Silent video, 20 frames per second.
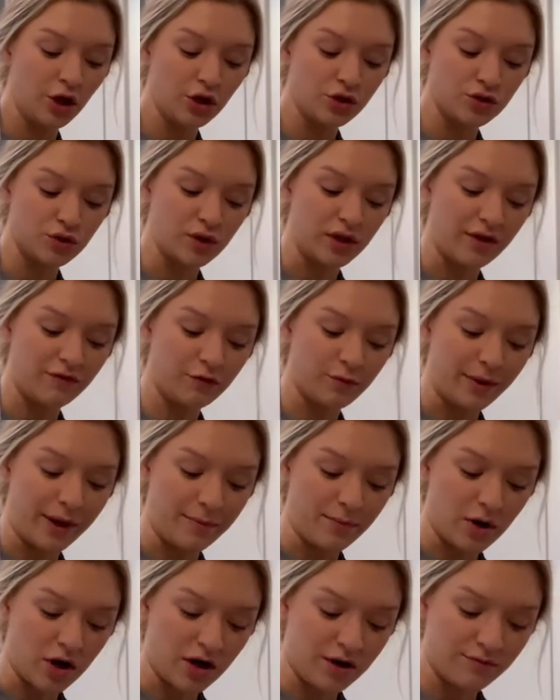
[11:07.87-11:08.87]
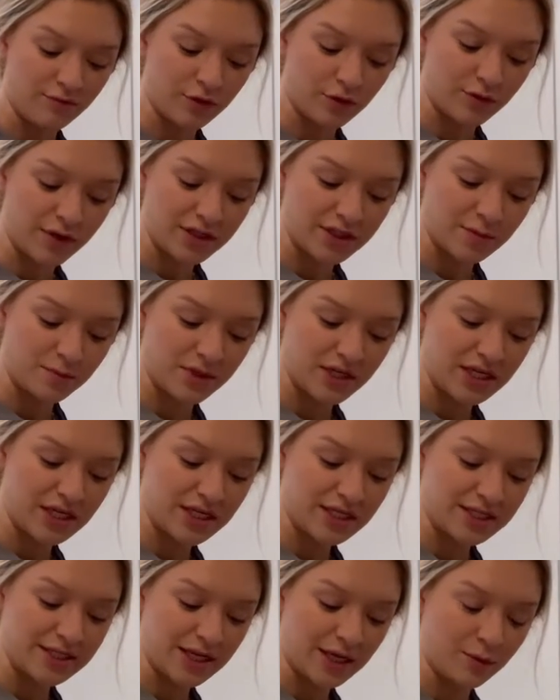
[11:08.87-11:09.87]
doing that for my mom for
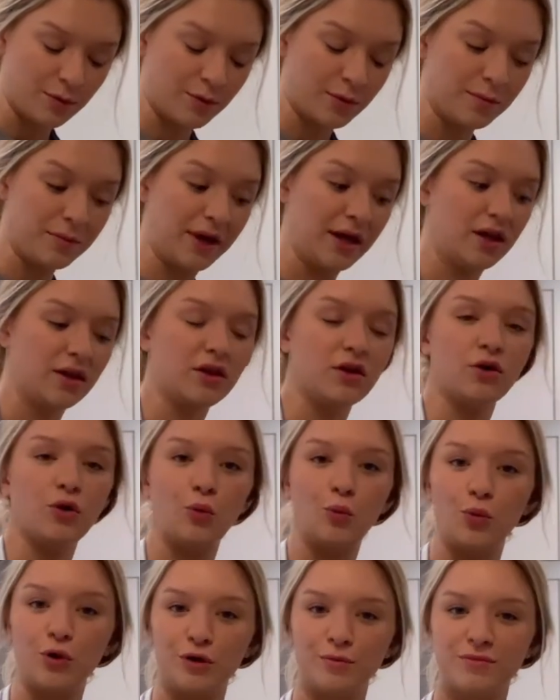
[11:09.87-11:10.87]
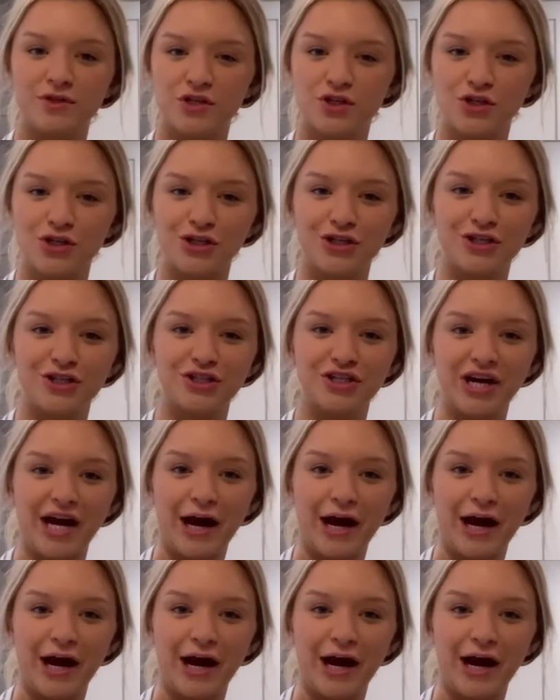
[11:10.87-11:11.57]
recipes, like when we made the worms and dirt.